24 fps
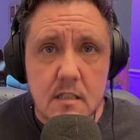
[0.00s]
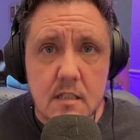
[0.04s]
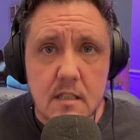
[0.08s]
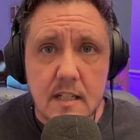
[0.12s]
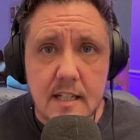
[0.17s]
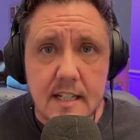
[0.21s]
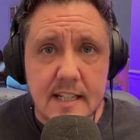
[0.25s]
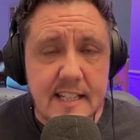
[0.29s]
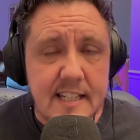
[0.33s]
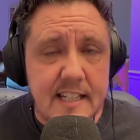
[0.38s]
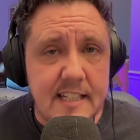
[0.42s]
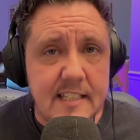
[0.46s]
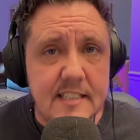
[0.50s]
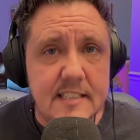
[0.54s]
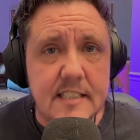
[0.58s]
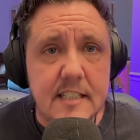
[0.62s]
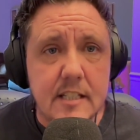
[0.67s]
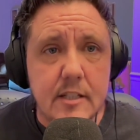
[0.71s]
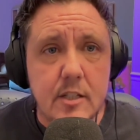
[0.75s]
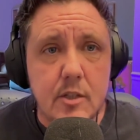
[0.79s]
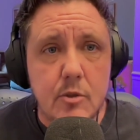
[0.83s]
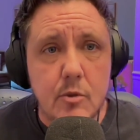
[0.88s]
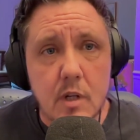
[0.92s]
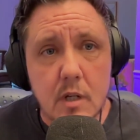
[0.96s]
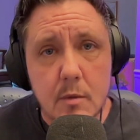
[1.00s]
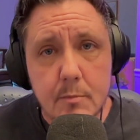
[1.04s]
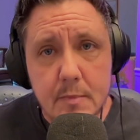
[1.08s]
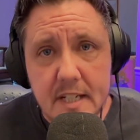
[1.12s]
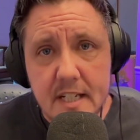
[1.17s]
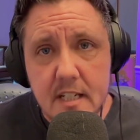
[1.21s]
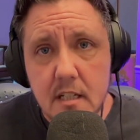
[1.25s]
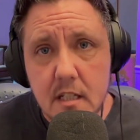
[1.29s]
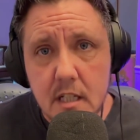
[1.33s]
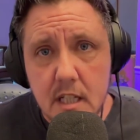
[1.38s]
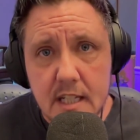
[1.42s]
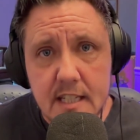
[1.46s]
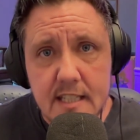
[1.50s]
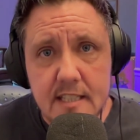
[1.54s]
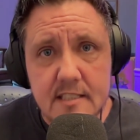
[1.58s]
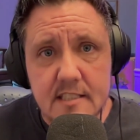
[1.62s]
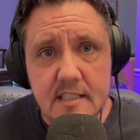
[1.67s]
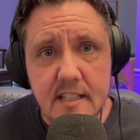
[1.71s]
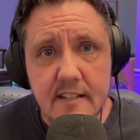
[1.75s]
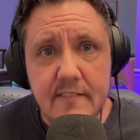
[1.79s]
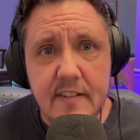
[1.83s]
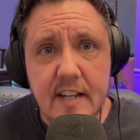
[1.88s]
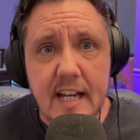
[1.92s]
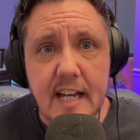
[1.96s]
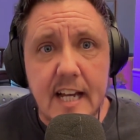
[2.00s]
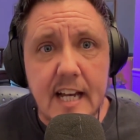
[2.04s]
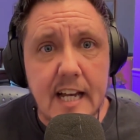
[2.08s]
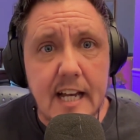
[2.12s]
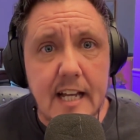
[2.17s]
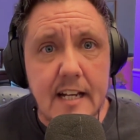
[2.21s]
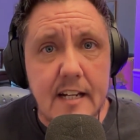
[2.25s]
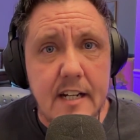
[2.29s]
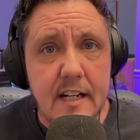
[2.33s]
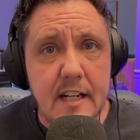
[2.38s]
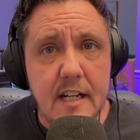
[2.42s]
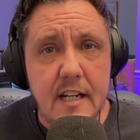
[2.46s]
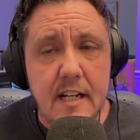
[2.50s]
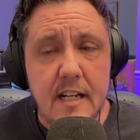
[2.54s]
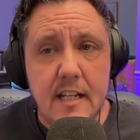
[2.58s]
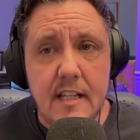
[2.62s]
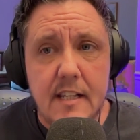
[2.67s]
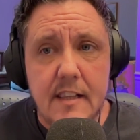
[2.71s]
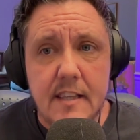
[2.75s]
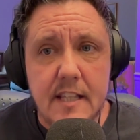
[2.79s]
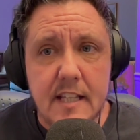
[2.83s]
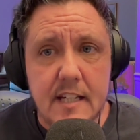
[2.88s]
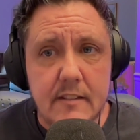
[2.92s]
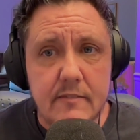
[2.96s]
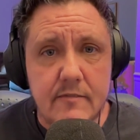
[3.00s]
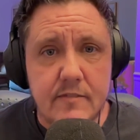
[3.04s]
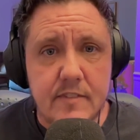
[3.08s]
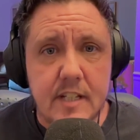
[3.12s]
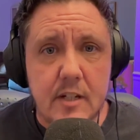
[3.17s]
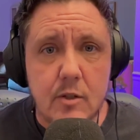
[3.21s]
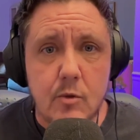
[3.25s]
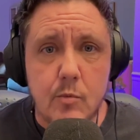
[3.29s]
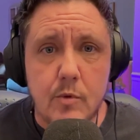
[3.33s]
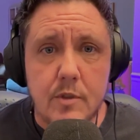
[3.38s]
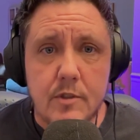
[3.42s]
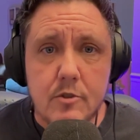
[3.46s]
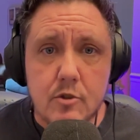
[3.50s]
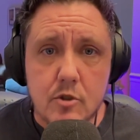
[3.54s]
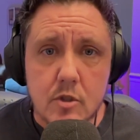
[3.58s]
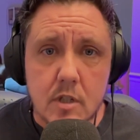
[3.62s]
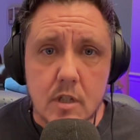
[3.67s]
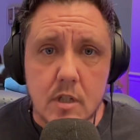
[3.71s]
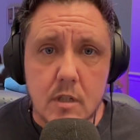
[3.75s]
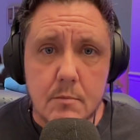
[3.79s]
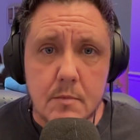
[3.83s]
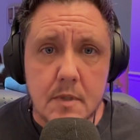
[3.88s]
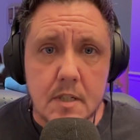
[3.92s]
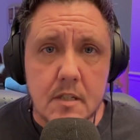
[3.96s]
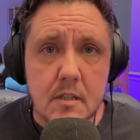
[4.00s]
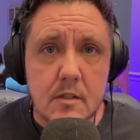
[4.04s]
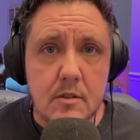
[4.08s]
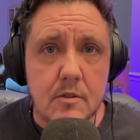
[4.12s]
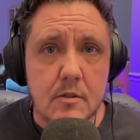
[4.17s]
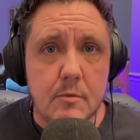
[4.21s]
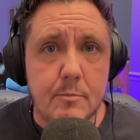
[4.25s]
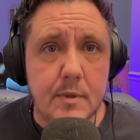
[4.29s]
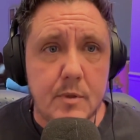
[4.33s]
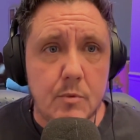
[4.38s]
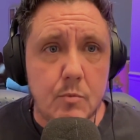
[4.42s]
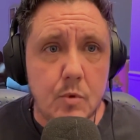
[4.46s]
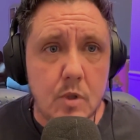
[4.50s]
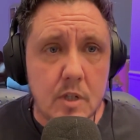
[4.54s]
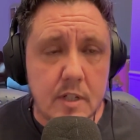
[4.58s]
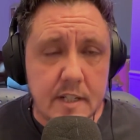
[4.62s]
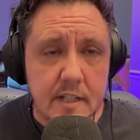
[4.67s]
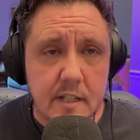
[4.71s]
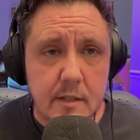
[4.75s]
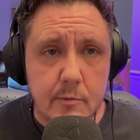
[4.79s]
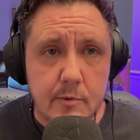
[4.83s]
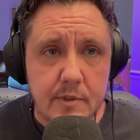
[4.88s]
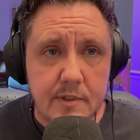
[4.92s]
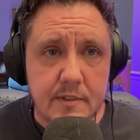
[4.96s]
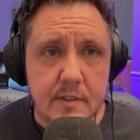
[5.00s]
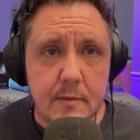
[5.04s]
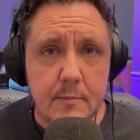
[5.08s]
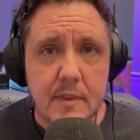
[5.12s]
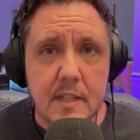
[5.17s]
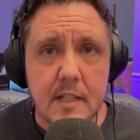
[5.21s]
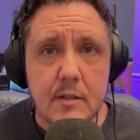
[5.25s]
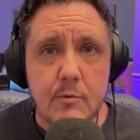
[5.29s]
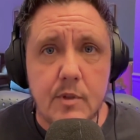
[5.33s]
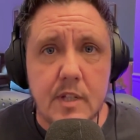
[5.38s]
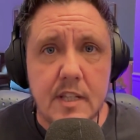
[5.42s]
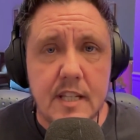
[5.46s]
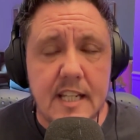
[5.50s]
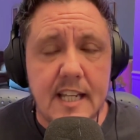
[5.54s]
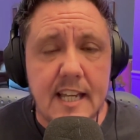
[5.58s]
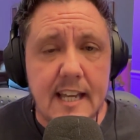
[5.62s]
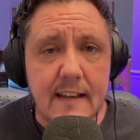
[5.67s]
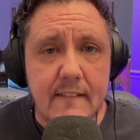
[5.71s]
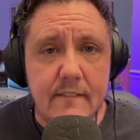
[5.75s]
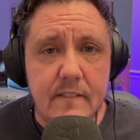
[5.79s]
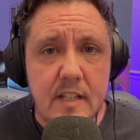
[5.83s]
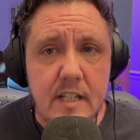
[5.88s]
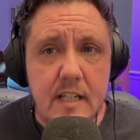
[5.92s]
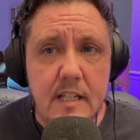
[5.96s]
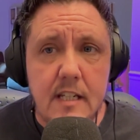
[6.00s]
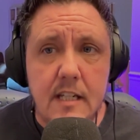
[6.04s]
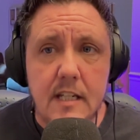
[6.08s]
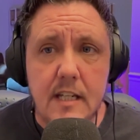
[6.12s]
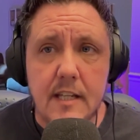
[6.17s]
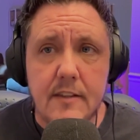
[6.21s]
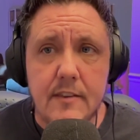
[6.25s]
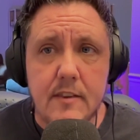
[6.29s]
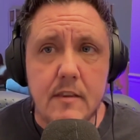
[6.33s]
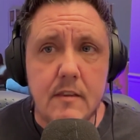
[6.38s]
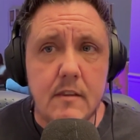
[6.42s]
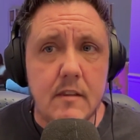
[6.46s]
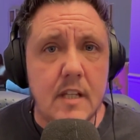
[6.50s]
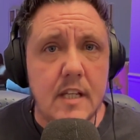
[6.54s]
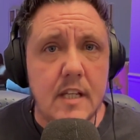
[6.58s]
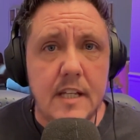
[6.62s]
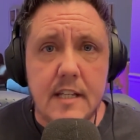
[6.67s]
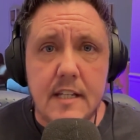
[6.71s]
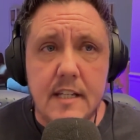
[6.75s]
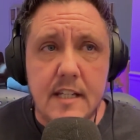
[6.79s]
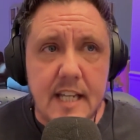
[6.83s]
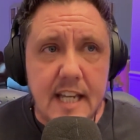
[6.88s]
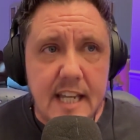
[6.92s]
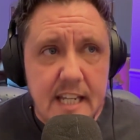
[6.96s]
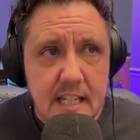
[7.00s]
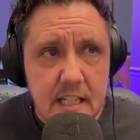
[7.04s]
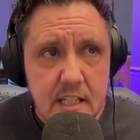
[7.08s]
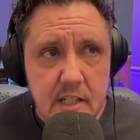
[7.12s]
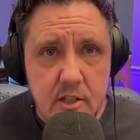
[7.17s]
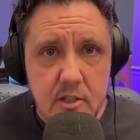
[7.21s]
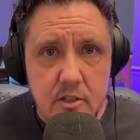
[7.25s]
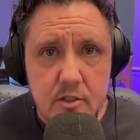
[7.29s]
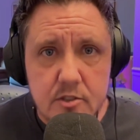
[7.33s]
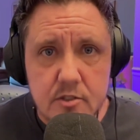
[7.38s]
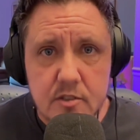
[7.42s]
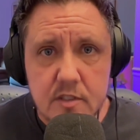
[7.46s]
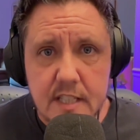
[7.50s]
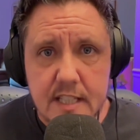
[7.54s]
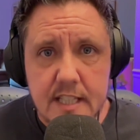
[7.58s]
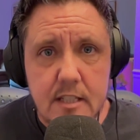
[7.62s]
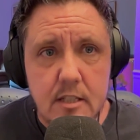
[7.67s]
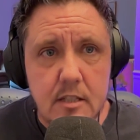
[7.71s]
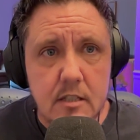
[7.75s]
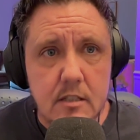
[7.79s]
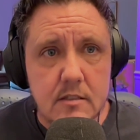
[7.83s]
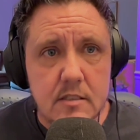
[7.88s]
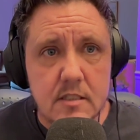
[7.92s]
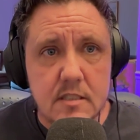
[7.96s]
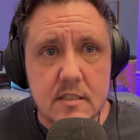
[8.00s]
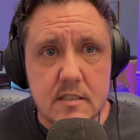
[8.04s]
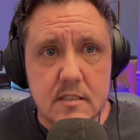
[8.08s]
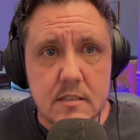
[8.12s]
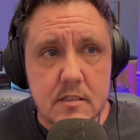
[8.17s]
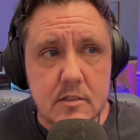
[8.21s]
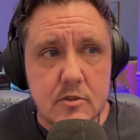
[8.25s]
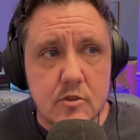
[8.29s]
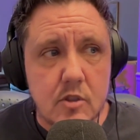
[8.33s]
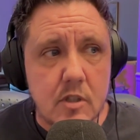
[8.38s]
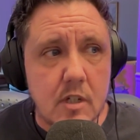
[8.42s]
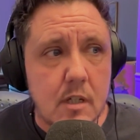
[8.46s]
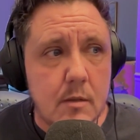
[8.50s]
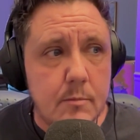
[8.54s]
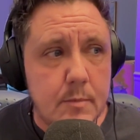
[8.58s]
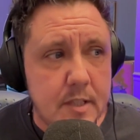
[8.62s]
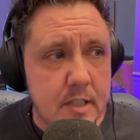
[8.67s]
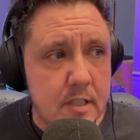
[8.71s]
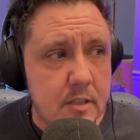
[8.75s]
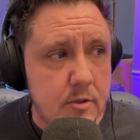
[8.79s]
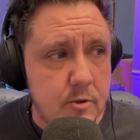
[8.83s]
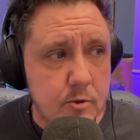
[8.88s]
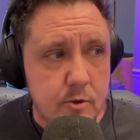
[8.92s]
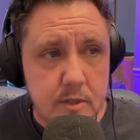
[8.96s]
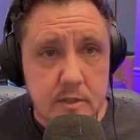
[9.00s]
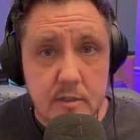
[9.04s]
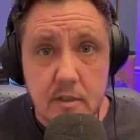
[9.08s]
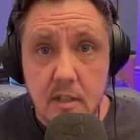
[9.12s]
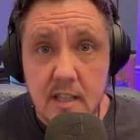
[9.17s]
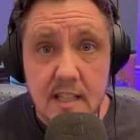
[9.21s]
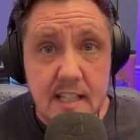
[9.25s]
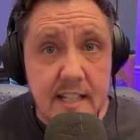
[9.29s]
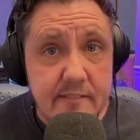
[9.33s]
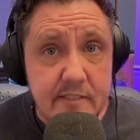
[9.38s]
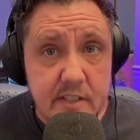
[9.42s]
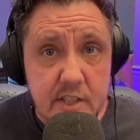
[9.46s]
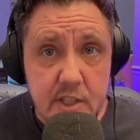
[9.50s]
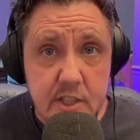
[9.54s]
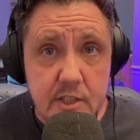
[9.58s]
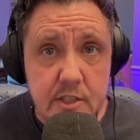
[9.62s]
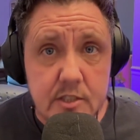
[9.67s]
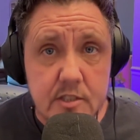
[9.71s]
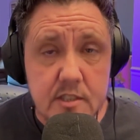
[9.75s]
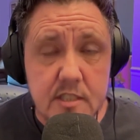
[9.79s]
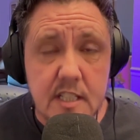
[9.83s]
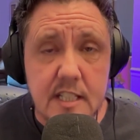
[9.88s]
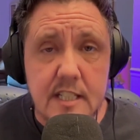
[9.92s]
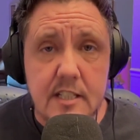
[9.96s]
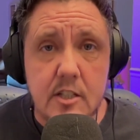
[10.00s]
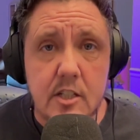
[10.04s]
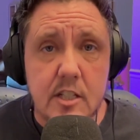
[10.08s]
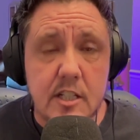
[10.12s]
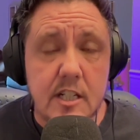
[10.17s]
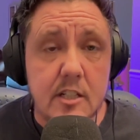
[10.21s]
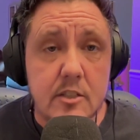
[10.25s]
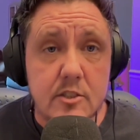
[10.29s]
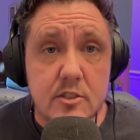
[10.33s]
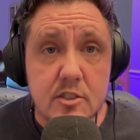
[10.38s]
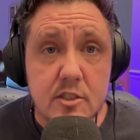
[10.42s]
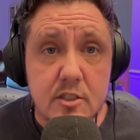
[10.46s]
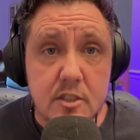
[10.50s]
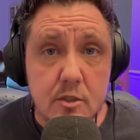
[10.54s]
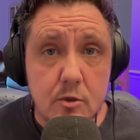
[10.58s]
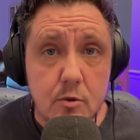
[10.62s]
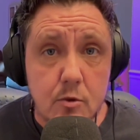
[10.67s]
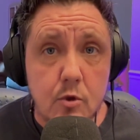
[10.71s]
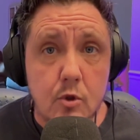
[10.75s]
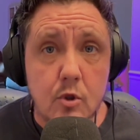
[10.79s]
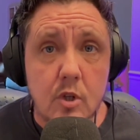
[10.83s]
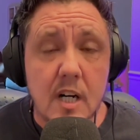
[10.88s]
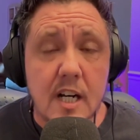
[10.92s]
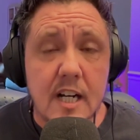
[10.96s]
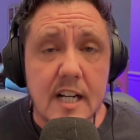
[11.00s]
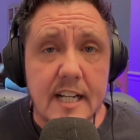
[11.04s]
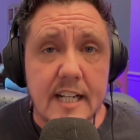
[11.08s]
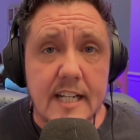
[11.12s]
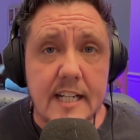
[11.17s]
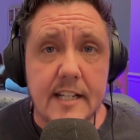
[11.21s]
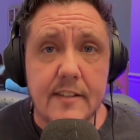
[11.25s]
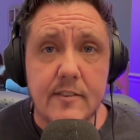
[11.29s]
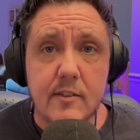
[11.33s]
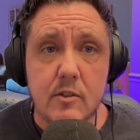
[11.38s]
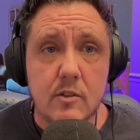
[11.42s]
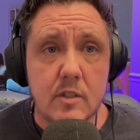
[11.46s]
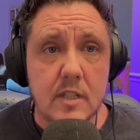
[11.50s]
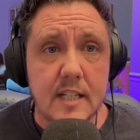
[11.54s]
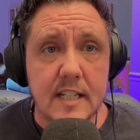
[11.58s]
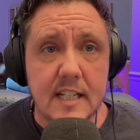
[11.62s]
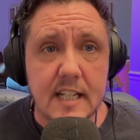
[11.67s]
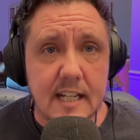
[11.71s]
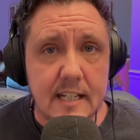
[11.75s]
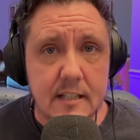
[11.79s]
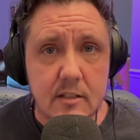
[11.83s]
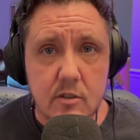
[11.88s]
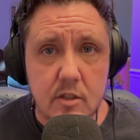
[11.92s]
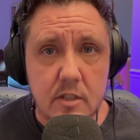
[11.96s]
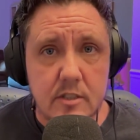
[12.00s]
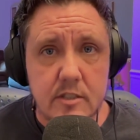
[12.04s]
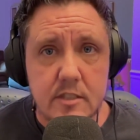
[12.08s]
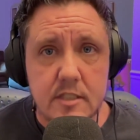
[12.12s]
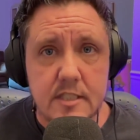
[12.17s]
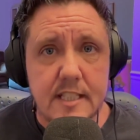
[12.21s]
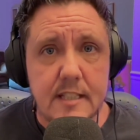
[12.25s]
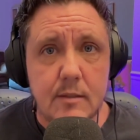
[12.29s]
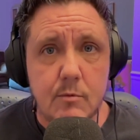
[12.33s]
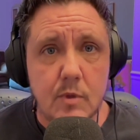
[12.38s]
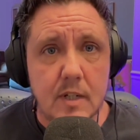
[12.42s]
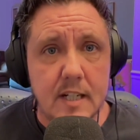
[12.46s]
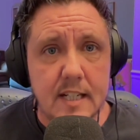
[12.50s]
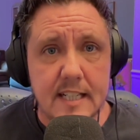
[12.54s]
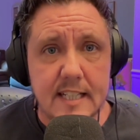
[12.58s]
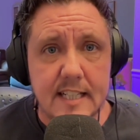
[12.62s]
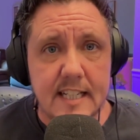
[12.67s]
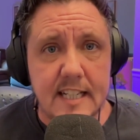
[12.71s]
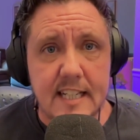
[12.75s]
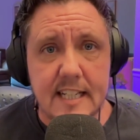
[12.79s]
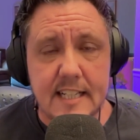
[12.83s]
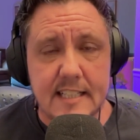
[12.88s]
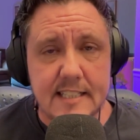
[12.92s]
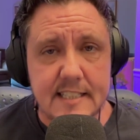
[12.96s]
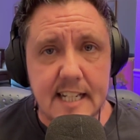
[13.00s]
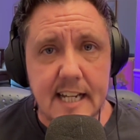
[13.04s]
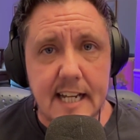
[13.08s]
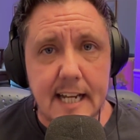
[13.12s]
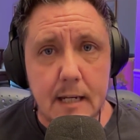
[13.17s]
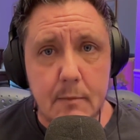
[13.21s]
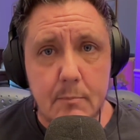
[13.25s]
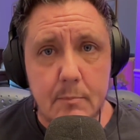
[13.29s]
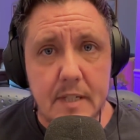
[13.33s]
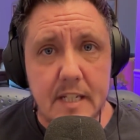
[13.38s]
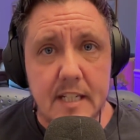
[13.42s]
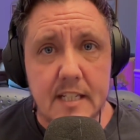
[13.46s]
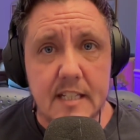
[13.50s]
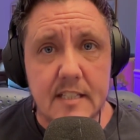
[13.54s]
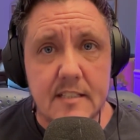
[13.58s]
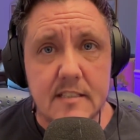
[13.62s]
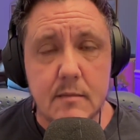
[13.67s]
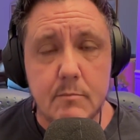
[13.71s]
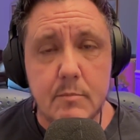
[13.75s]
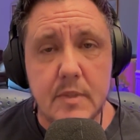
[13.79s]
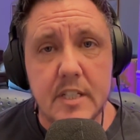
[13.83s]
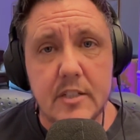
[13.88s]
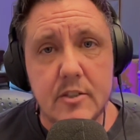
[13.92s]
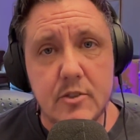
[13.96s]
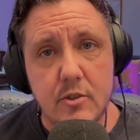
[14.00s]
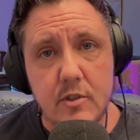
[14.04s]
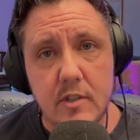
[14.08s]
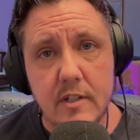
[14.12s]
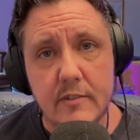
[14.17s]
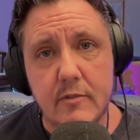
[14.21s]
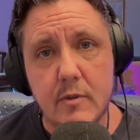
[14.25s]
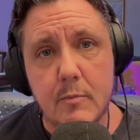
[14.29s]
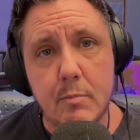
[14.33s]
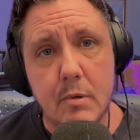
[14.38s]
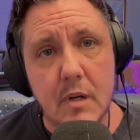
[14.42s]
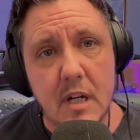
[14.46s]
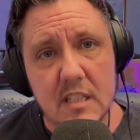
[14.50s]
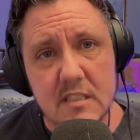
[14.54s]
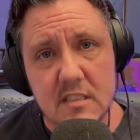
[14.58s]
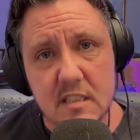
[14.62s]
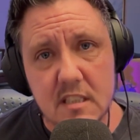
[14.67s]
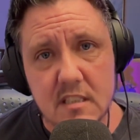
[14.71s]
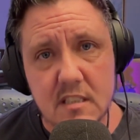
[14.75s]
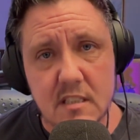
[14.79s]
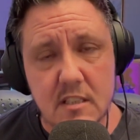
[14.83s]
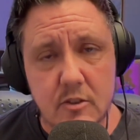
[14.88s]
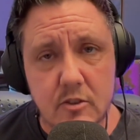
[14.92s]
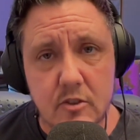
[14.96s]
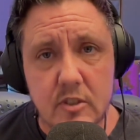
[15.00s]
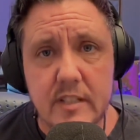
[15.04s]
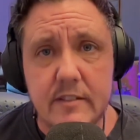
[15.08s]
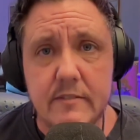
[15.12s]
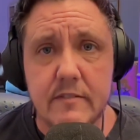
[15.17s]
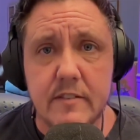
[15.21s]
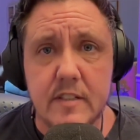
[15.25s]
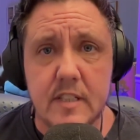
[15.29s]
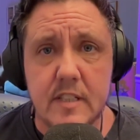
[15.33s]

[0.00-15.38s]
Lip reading: I can't tell you how many clients I've had that have dealt with trauma or been working with something really heavy, and 8 years later since the trauma, or 11 years later, and are still crying, and they're like, I don't understand why I can't get to happy. And I said, because you never process the grief.